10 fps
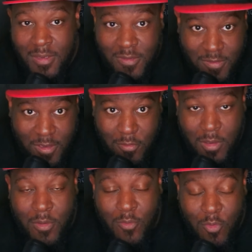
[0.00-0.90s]

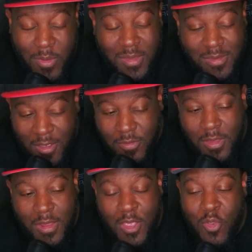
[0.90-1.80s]
Sarah will be
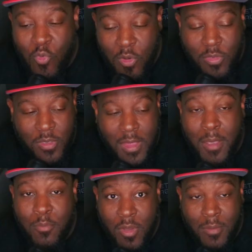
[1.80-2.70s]
definitely worth it, I
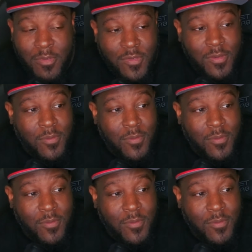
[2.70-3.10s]
promise you.